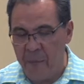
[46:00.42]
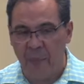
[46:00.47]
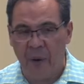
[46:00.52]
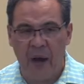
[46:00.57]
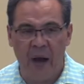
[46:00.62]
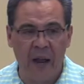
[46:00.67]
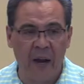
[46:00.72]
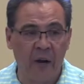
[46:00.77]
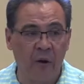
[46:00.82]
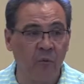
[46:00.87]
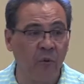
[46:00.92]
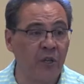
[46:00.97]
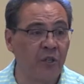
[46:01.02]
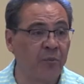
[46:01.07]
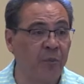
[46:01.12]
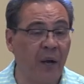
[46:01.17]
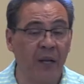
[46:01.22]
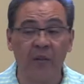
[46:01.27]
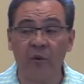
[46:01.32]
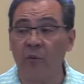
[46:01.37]
Empire,
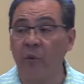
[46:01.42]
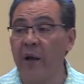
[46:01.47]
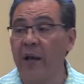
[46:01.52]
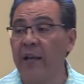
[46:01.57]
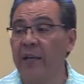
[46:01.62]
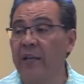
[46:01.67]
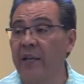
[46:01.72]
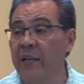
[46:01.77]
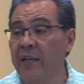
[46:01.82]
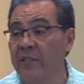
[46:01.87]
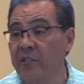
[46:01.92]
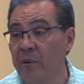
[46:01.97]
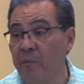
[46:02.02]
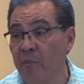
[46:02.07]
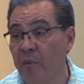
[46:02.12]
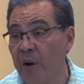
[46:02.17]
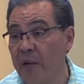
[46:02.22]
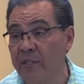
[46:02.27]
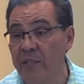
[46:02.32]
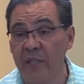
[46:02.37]
which, by the way, is the
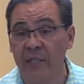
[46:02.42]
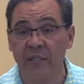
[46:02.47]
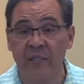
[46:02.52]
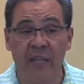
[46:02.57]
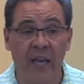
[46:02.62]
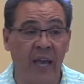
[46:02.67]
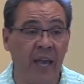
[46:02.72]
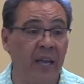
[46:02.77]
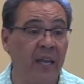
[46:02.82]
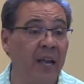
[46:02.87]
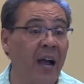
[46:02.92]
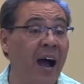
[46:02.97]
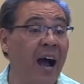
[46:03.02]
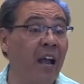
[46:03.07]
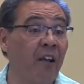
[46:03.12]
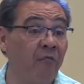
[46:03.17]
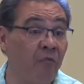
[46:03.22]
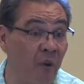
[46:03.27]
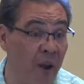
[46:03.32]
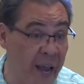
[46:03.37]
present-day
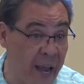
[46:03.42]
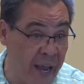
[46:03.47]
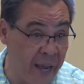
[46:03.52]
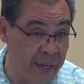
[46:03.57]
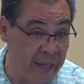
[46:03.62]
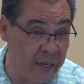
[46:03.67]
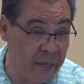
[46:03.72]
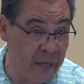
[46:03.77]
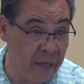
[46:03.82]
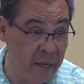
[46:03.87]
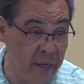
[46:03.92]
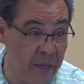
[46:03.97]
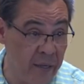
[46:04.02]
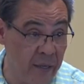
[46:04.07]
Iran.